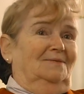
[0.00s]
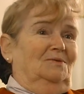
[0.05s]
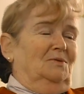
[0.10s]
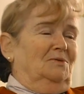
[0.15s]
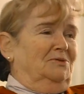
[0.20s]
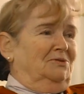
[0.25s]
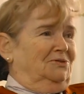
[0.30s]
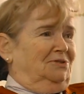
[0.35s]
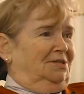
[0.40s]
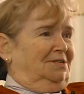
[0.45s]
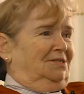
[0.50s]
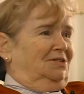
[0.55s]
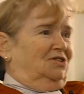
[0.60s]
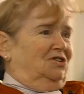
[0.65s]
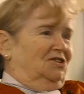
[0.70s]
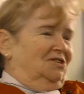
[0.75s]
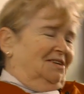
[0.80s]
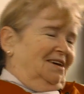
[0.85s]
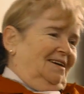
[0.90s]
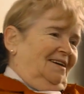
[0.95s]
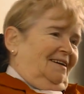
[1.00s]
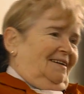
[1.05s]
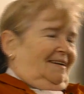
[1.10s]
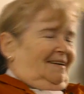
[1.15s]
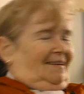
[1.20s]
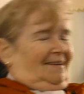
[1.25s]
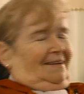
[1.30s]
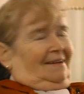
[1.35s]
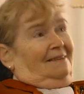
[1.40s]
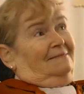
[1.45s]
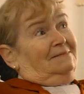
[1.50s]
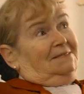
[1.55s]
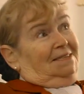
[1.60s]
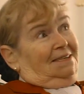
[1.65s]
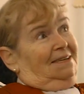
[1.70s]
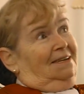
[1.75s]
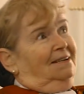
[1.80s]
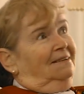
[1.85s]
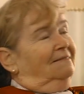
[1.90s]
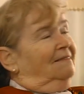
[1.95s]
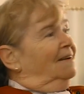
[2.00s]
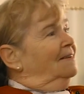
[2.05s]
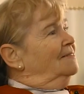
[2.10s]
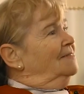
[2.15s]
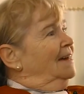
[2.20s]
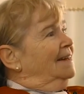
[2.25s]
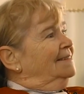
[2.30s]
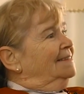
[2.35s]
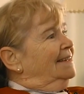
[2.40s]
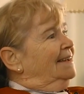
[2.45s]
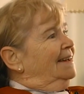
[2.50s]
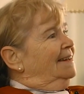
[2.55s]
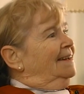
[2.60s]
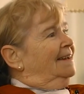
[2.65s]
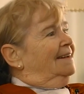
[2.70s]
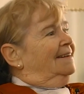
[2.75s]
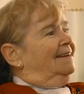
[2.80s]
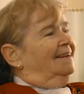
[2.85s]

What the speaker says: all those stitches. I was a hero that day.